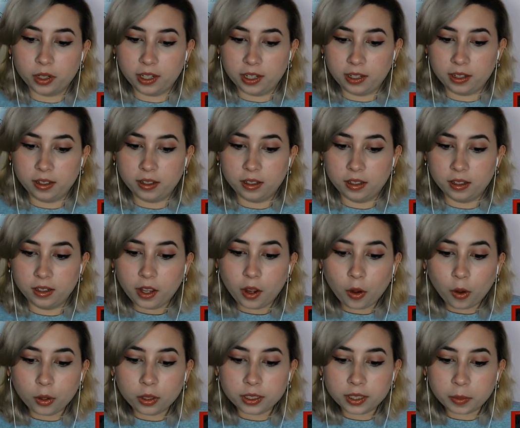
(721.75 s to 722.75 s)
The
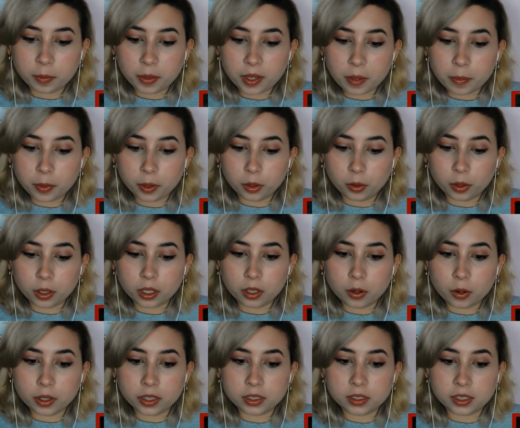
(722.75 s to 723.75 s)
only people who are
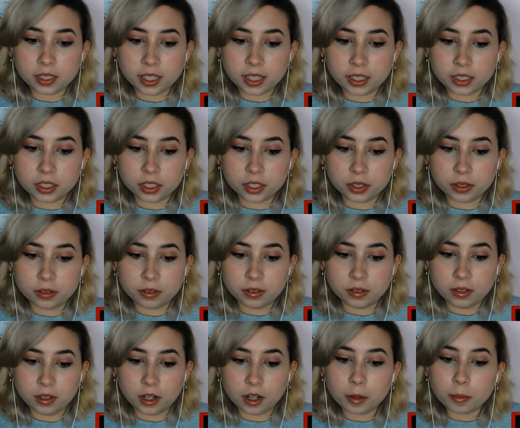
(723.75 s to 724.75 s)
going to hear you
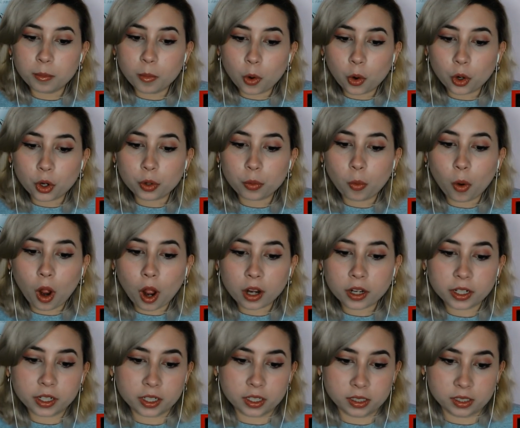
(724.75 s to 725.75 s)
are more
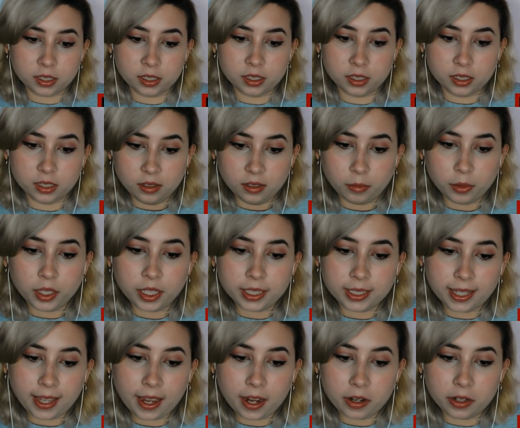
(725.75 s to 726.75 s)
walkers. Uh,
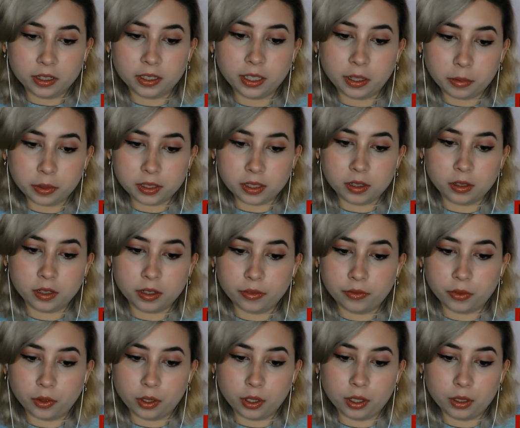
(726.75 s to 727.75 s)
Carol that was looking
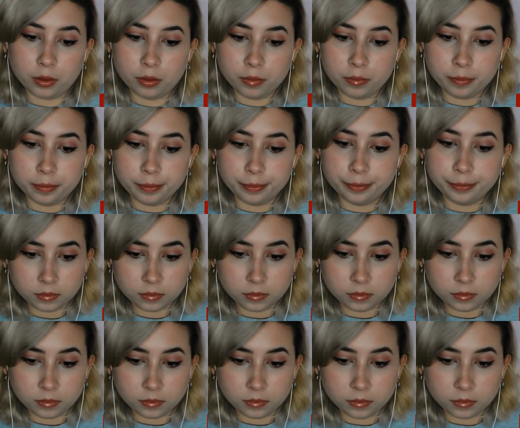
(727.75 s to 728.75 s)
for you.
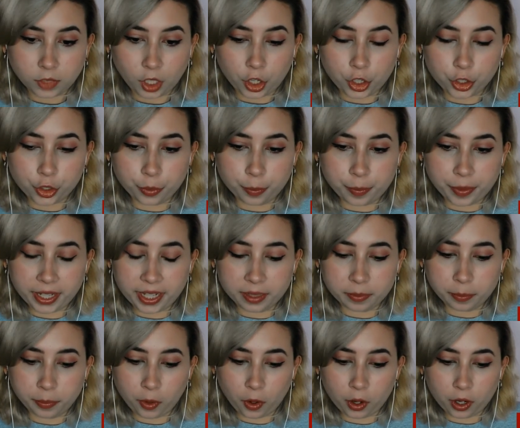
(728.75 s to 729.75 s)
Are you bad,
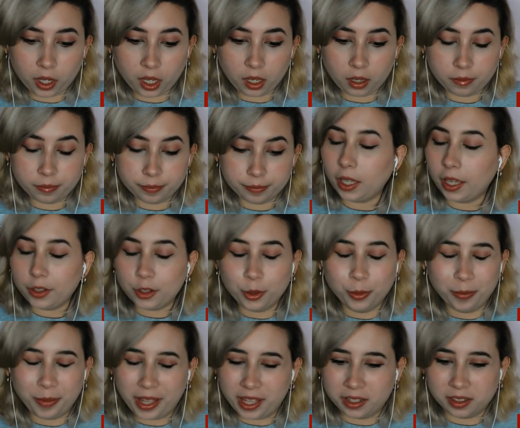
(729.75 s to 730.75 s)
boy? Yeah, you
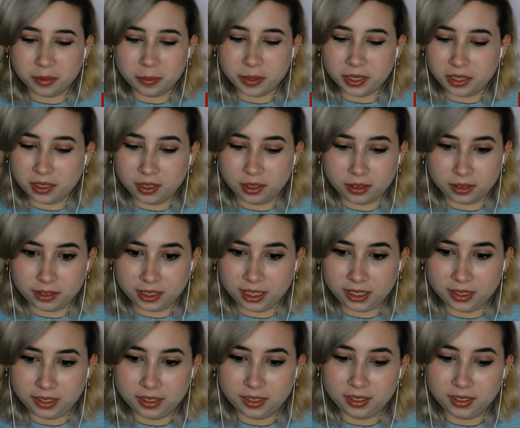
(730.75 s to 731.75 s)
better be sorry.
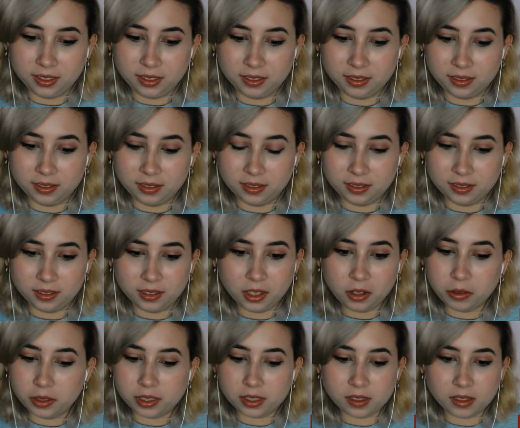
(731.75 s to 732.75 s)
No,
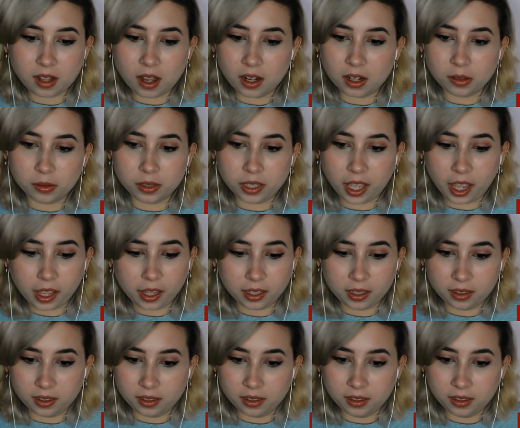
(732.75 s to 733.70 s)
it's not okay.